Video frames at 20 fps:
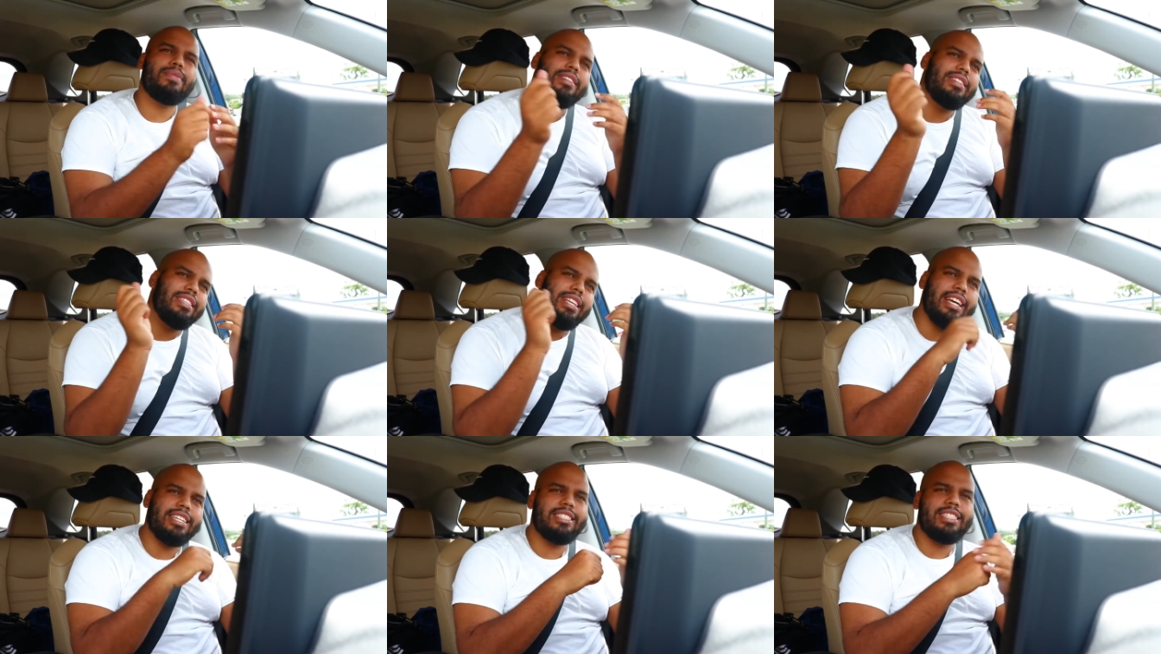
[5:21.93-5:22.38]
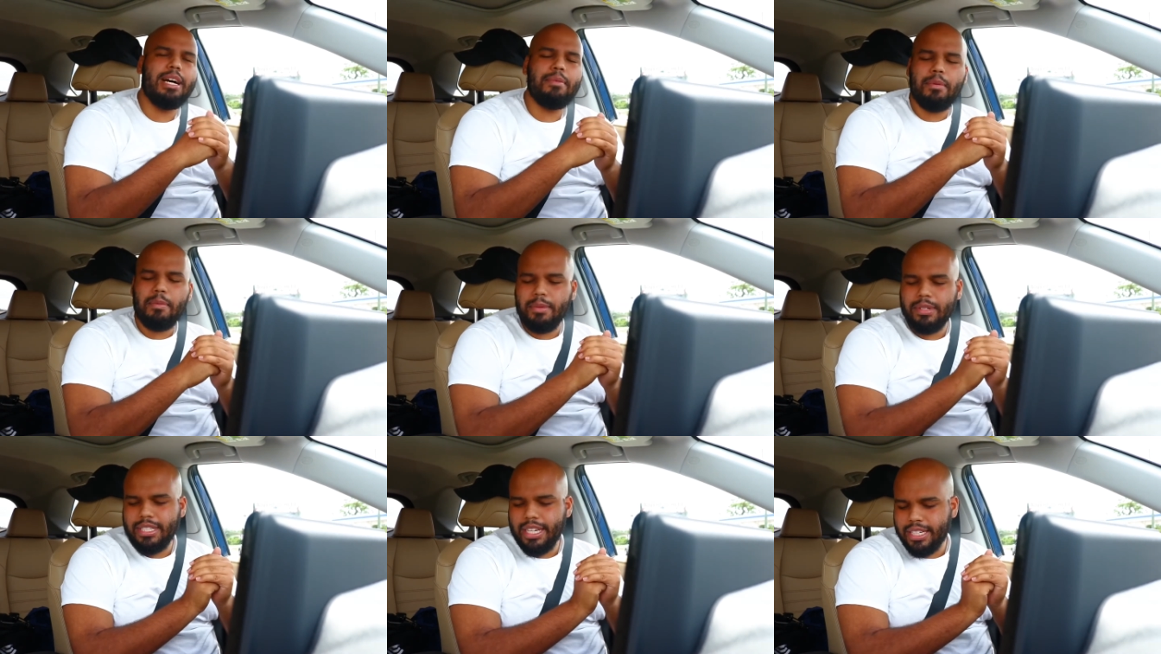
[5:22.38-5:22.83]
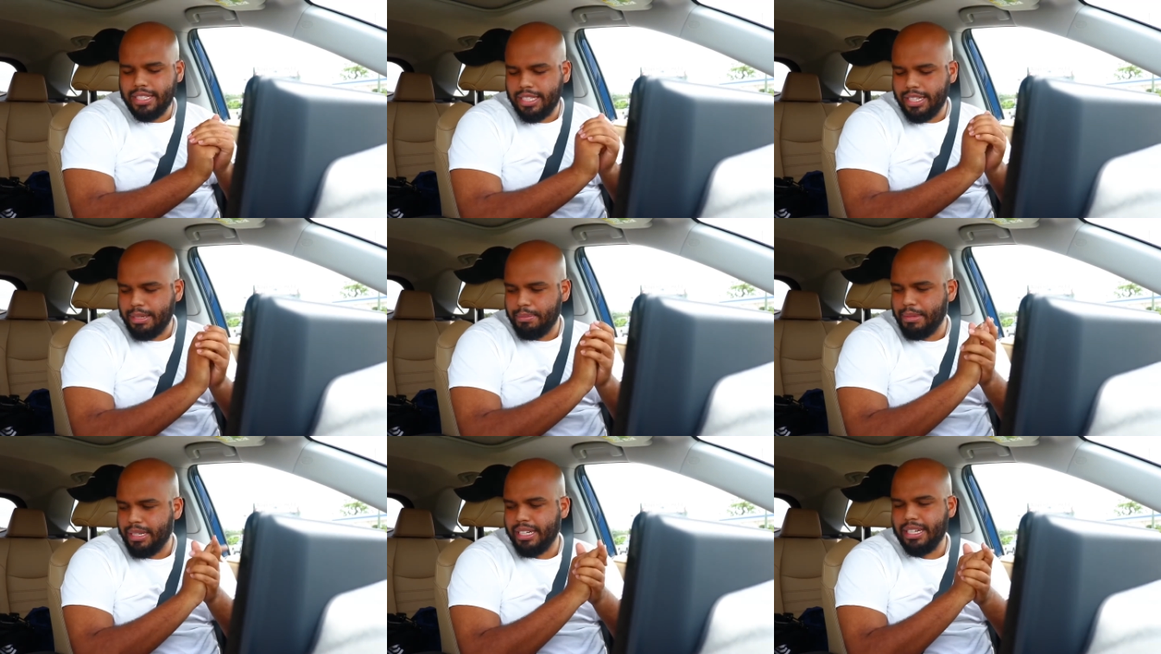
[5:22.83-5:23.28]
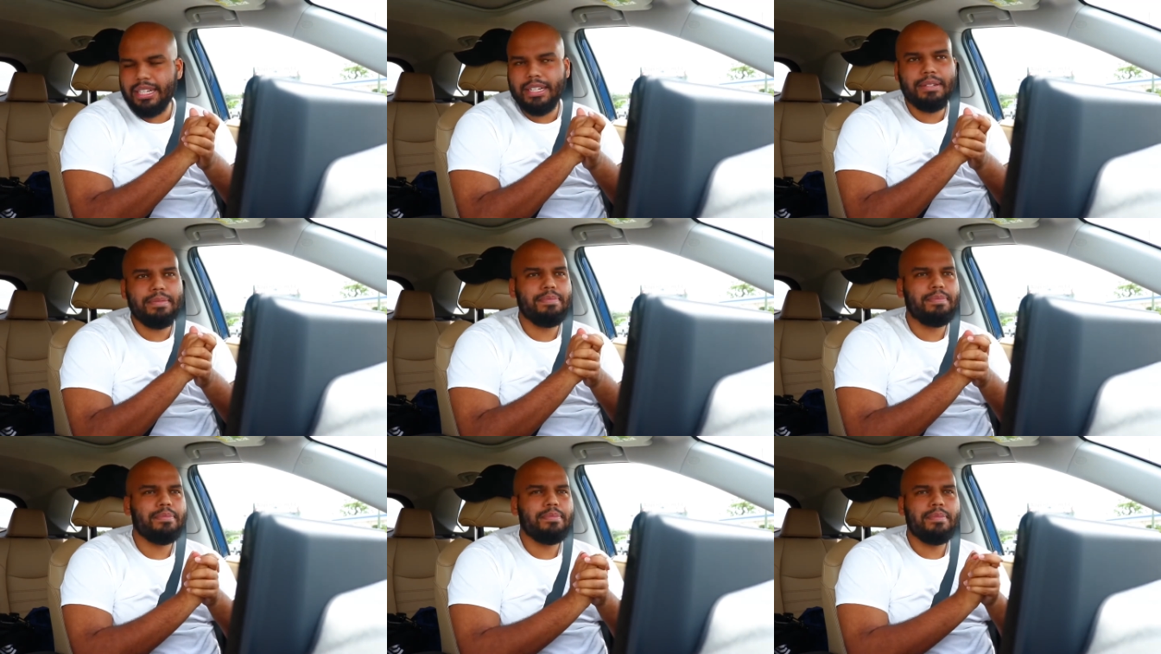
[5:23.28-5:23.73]
Next up, I'm gonna take some
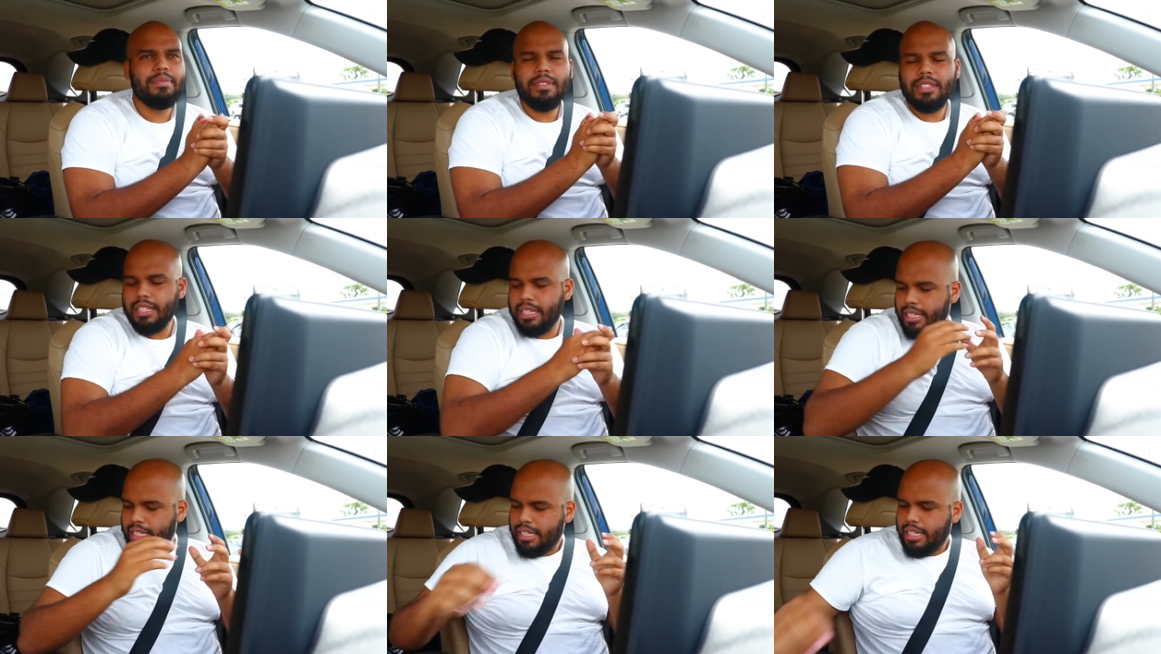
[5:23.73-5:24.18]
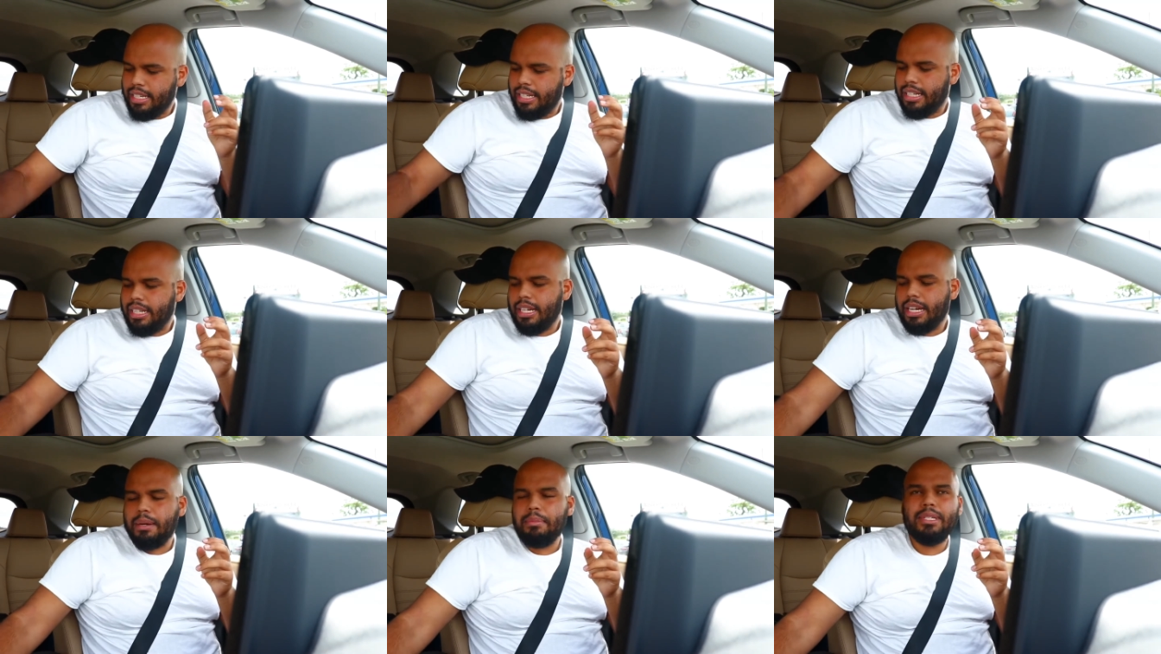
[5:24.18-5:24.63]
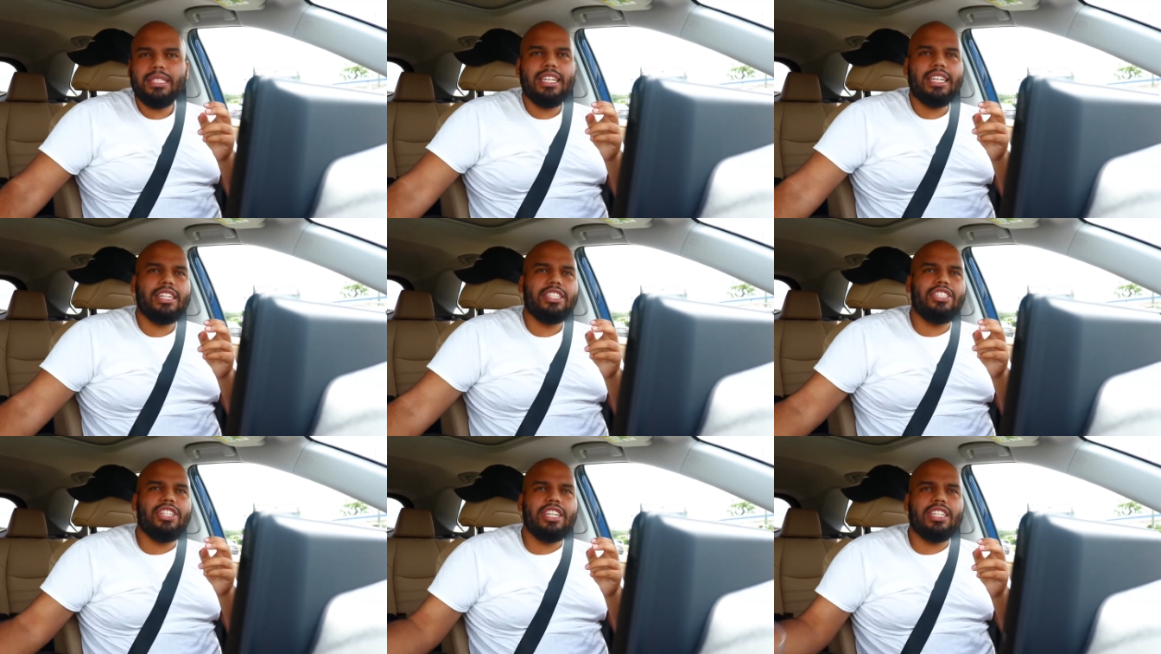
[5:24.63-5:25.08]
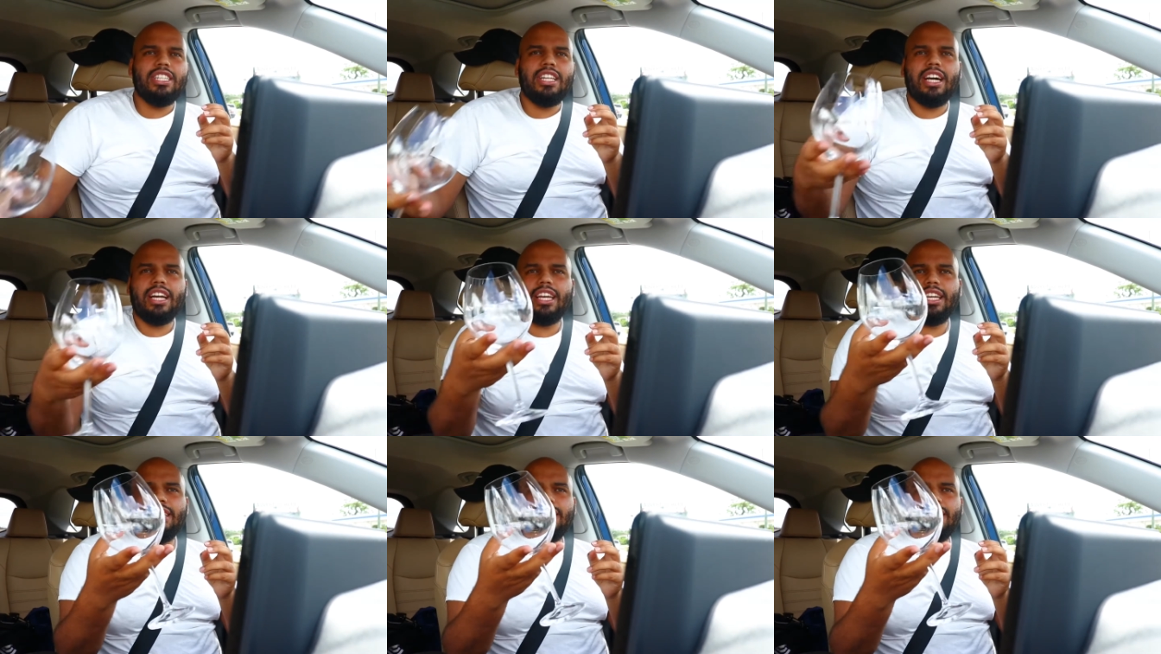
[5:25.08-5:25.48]
I'm gonna take a chicken nugget